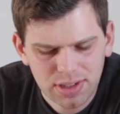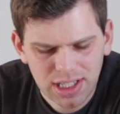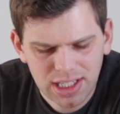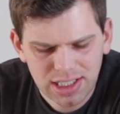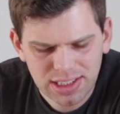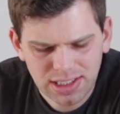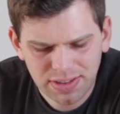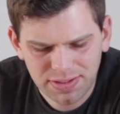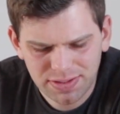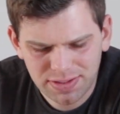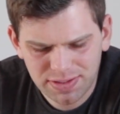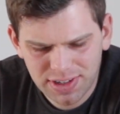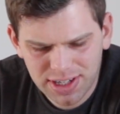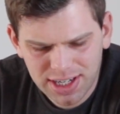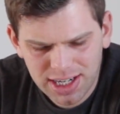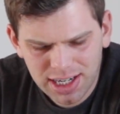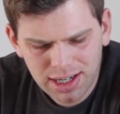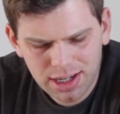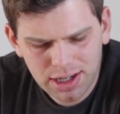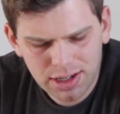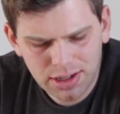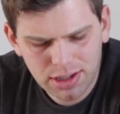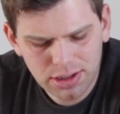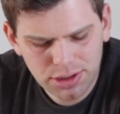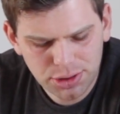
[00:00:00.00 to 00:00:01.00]
It's a very
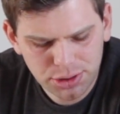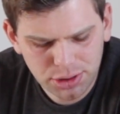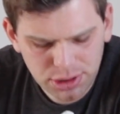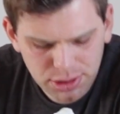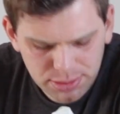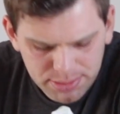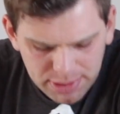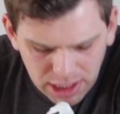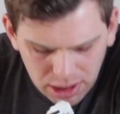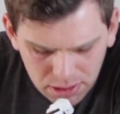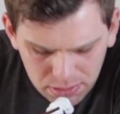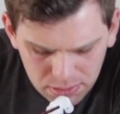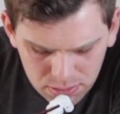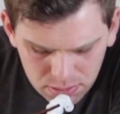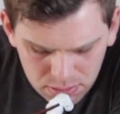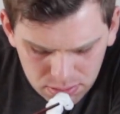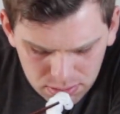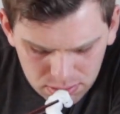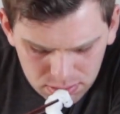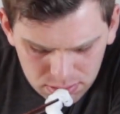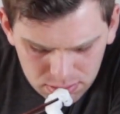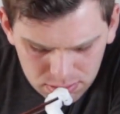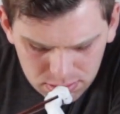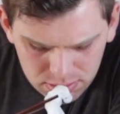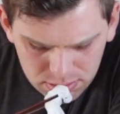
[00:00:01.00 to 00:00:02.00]
unusual smell.
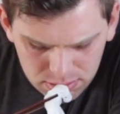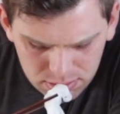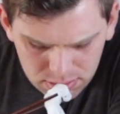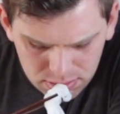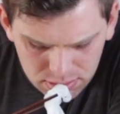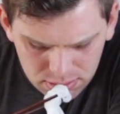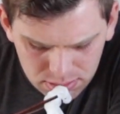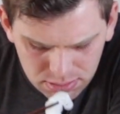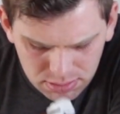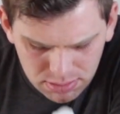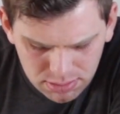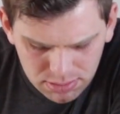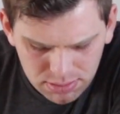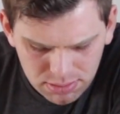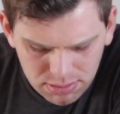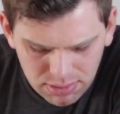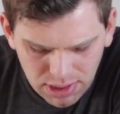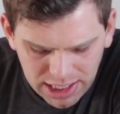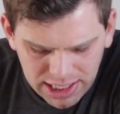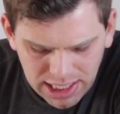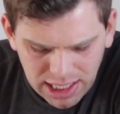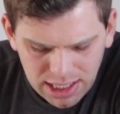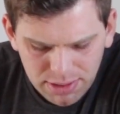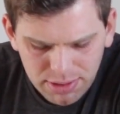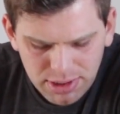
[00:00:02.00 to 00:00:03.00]

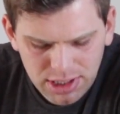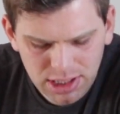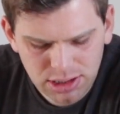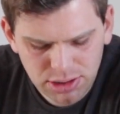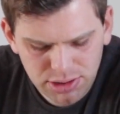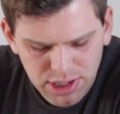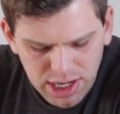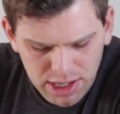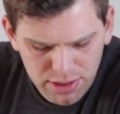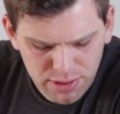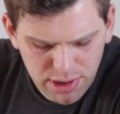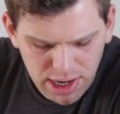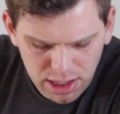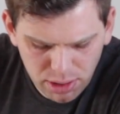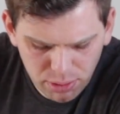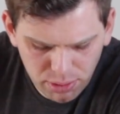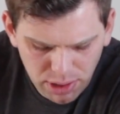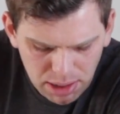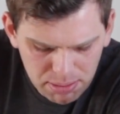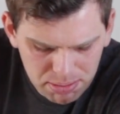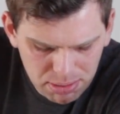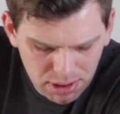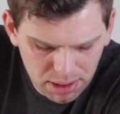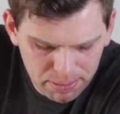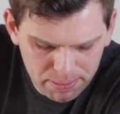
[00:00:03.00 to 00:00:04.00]
I kind of want to try it right
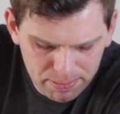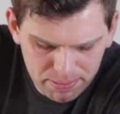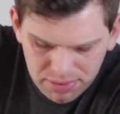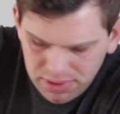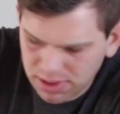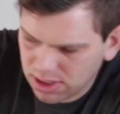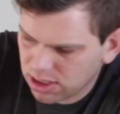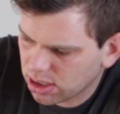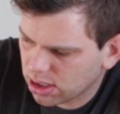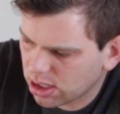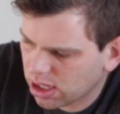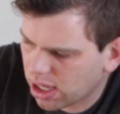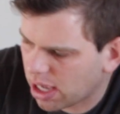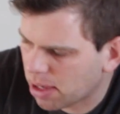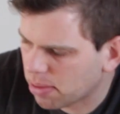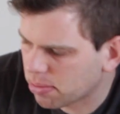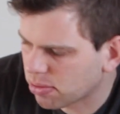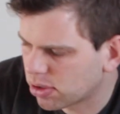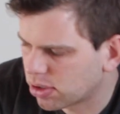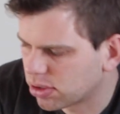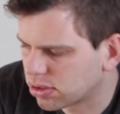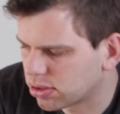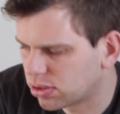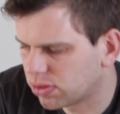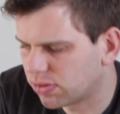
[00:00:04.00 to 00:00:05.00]
away, but I'm
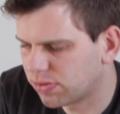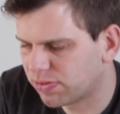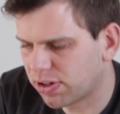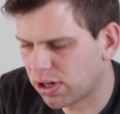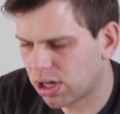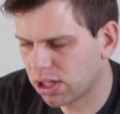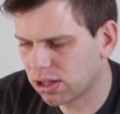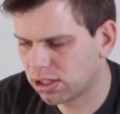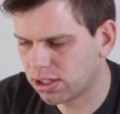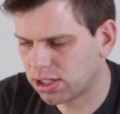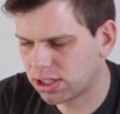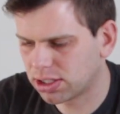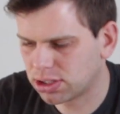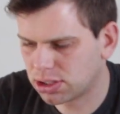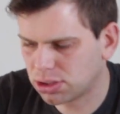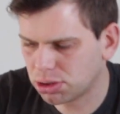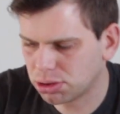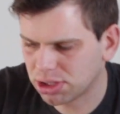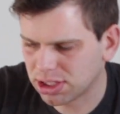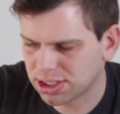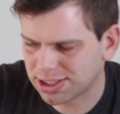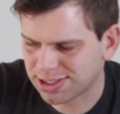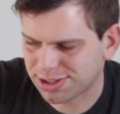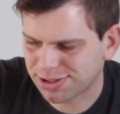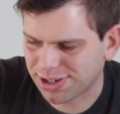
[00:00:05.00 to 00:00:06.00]
going to follow the two
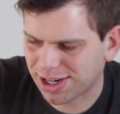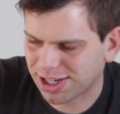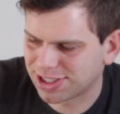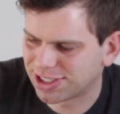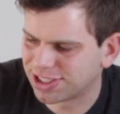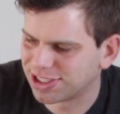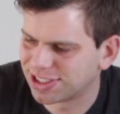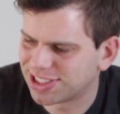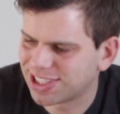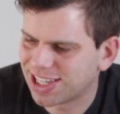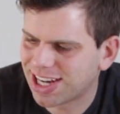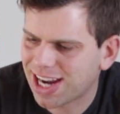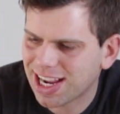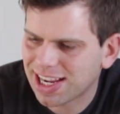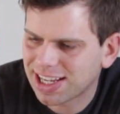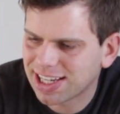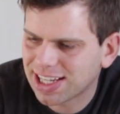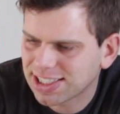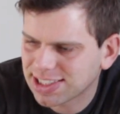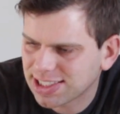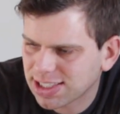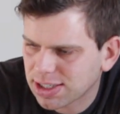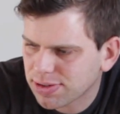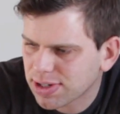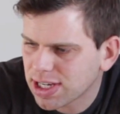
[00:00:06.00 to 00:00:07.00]
instructions that I can
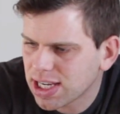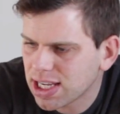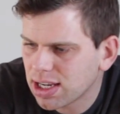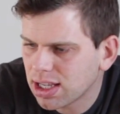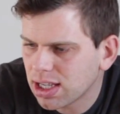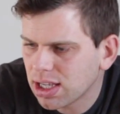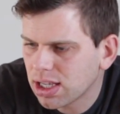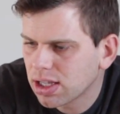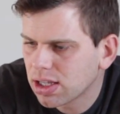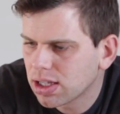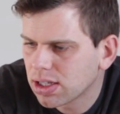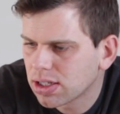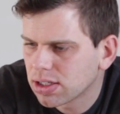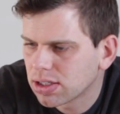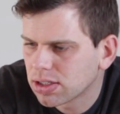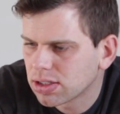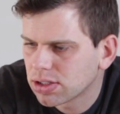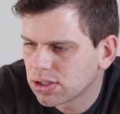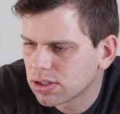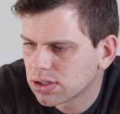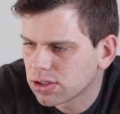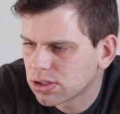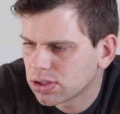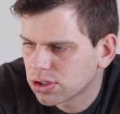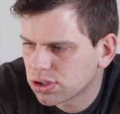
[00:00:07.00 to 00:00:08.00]
actually read.
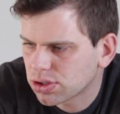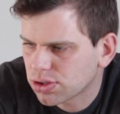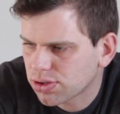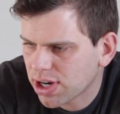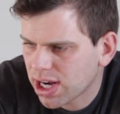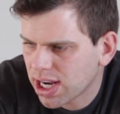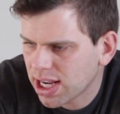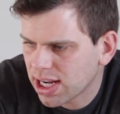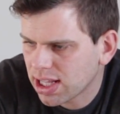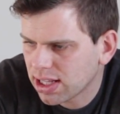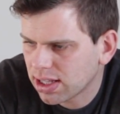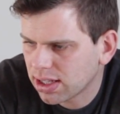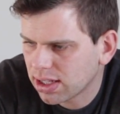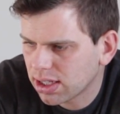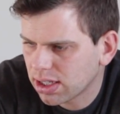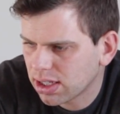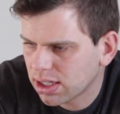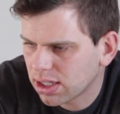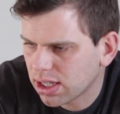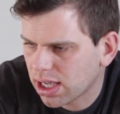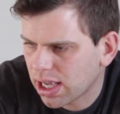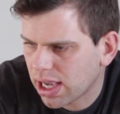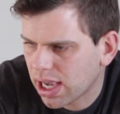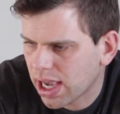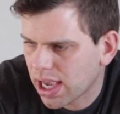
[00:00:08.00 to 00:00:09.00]
Strain it
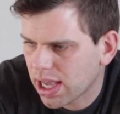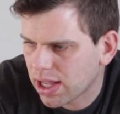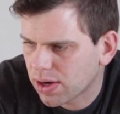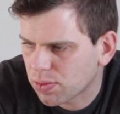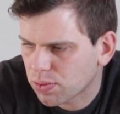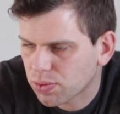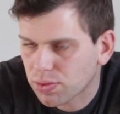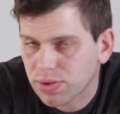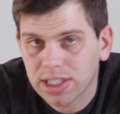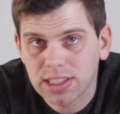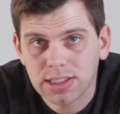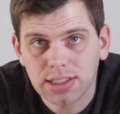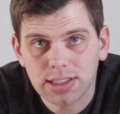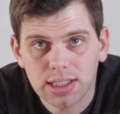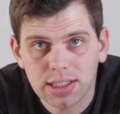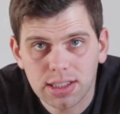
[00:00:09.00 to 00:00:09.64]
and rinse